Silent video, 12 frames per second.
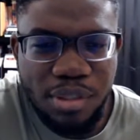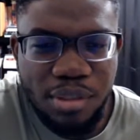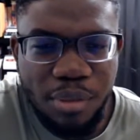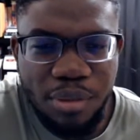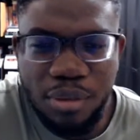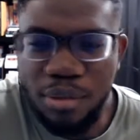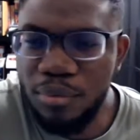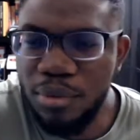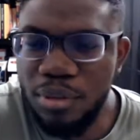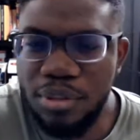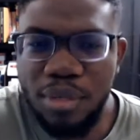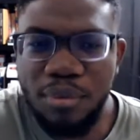method. What
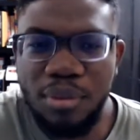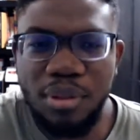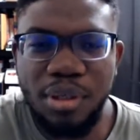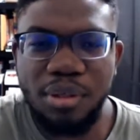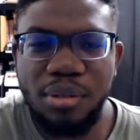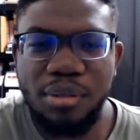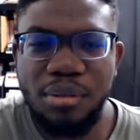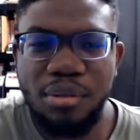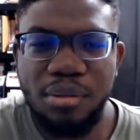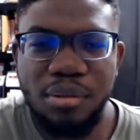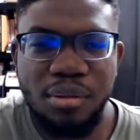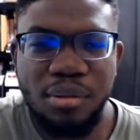does that look like?
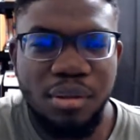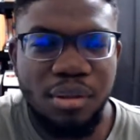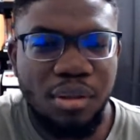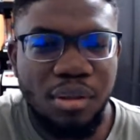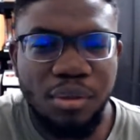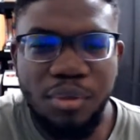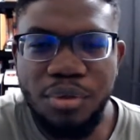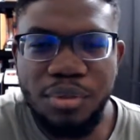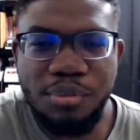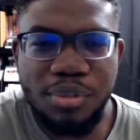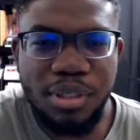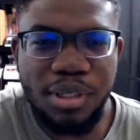The window has
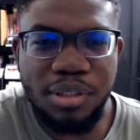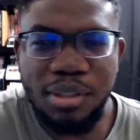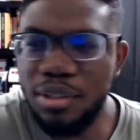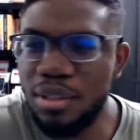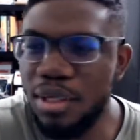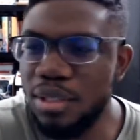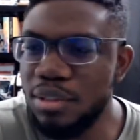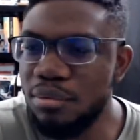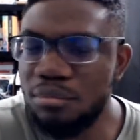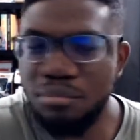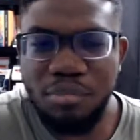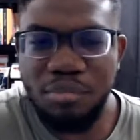been selected. It hasn't
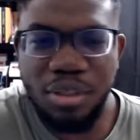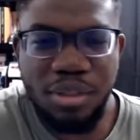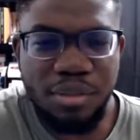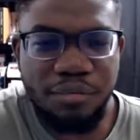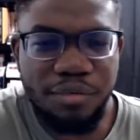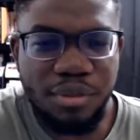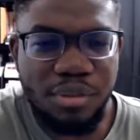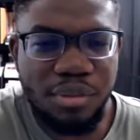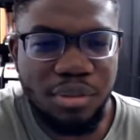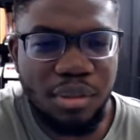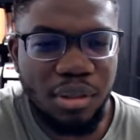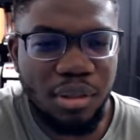made any
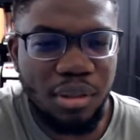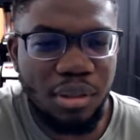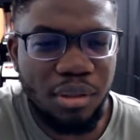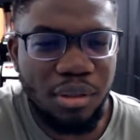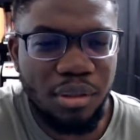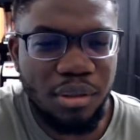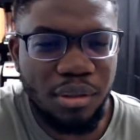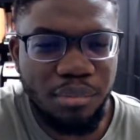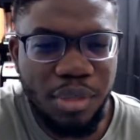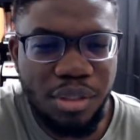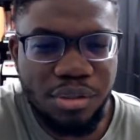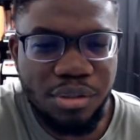difference.
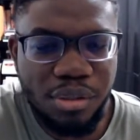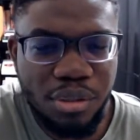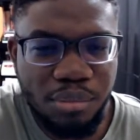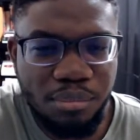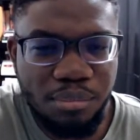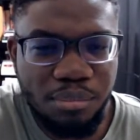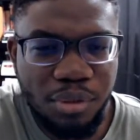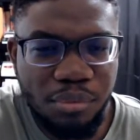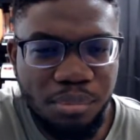Matched up. Nope.